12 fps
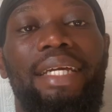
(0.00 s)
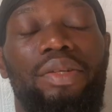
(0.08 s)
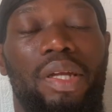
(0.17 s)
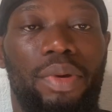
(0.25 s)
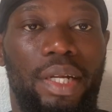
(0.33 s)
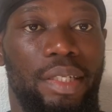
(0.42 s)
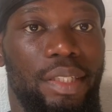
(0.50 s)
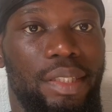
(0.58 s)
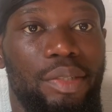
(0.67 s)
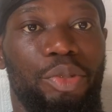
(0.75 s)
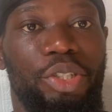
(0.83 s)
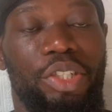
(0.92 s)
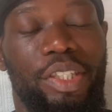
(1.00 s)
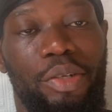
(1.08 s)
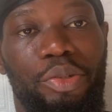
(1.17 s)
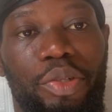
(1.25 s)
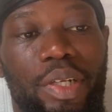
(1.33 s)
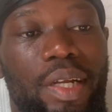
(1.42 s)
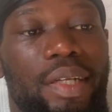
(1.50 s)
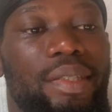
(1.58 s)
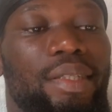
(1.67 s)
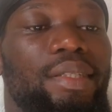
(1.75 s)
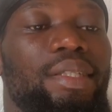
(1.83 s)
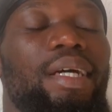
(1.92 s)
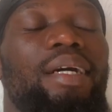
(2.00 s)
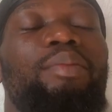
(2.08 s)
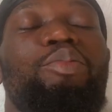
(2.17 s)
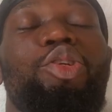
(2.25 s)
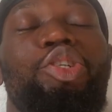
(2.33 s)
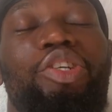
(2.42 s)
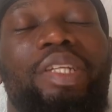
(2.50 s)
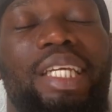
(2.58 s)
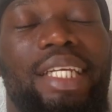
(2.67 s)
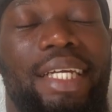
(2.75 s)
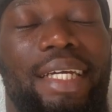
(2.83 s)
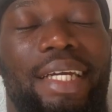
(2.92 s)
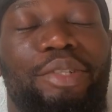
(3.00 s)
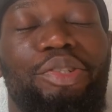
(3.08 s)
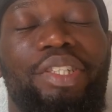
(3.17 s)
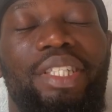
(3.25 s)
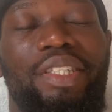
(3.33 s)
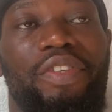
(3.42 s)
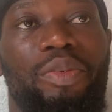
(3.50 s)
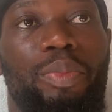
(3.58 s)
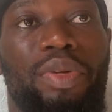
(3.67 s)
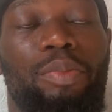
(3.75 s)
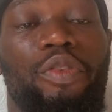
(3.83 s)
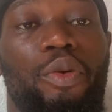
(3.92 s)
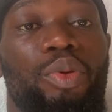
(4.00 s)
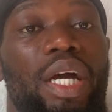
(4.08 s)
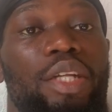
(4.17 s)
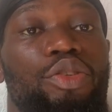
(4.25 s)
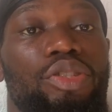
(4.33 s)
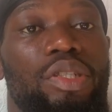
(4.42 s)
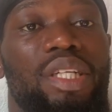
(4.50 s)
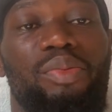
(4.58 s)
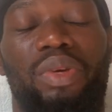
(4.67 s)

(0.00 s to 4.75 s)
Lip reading: on our list, which is second to last, is Notion AI. I know this is very popular. Before we had Notion, now we